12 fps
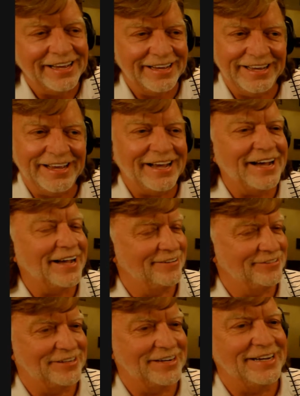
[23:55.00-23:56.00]
Yeah,
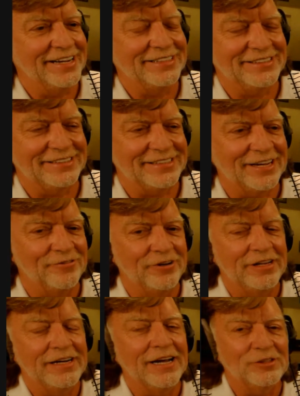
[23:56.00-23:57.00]
he's just got
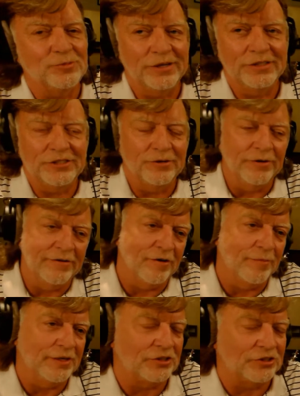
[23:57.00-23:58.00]
really nice Princeton
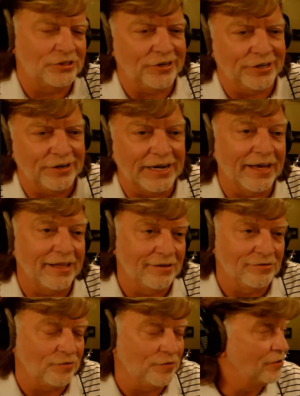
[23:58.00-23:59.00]
reverb. He's a studio guy.
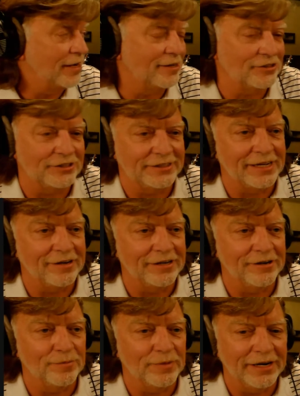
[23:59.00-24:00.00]
Lives a few houses down
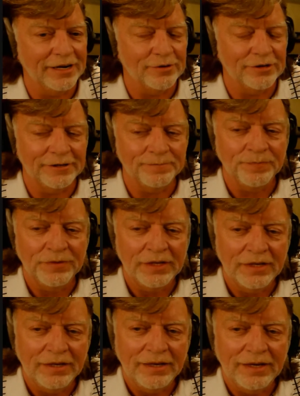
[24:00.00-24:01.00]
here in my neighborhood.
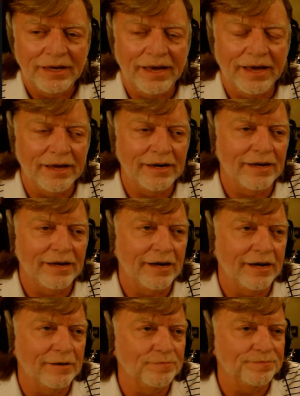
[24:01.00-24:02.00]

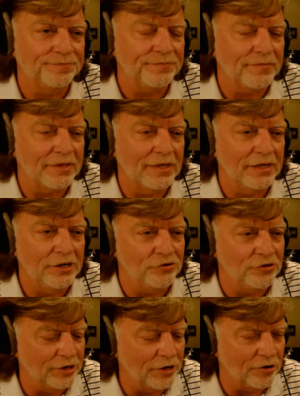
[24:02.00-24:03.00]
And you
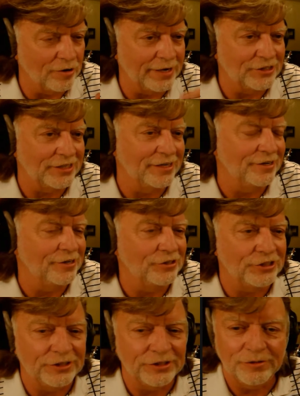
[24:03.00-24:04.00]
should know him. I should
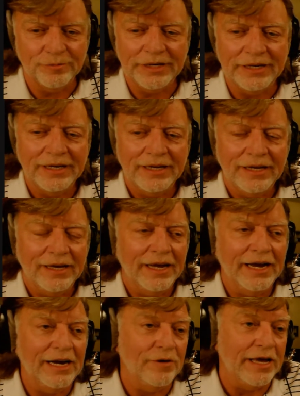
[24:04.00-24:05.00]
introduce you to him. But
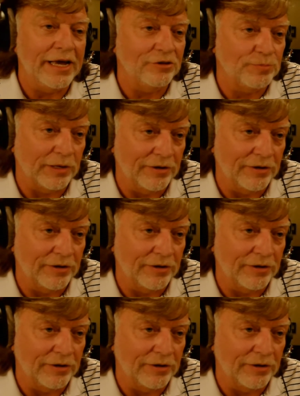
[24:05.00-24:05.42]
anyway, he was blown